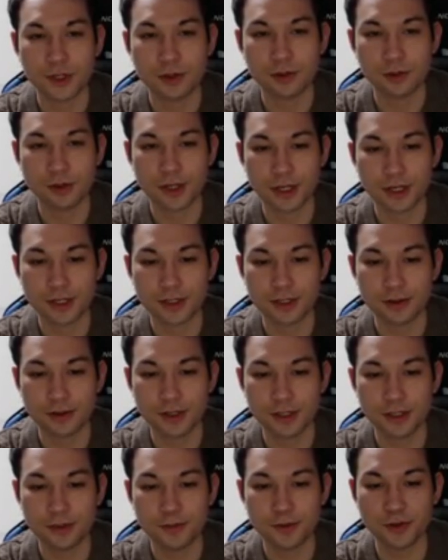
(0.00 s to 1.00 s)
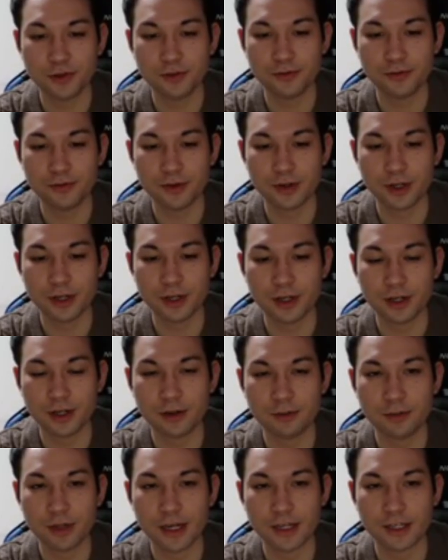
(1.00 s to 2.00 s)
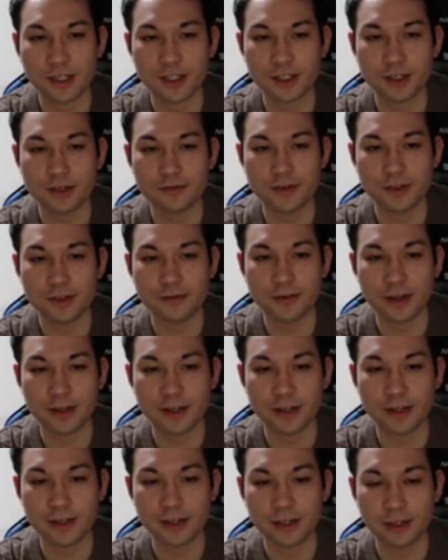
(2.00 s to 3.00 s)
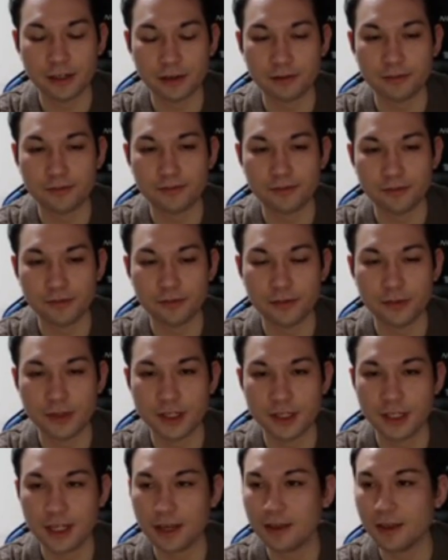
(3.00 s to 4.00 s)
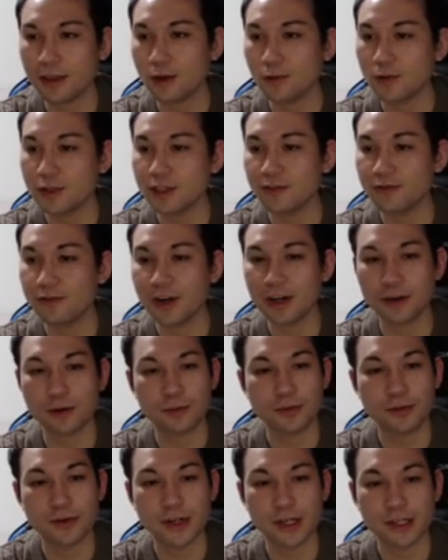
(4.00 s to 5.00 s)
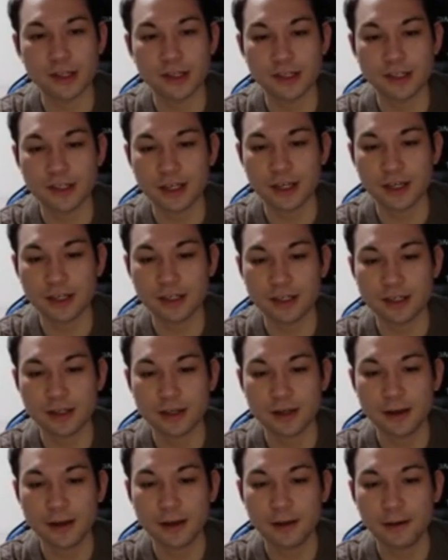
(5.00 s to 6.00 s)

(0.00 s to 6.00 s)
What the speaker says: Okay, so this move, black should have defended here. This, I think, was the vital point in this case.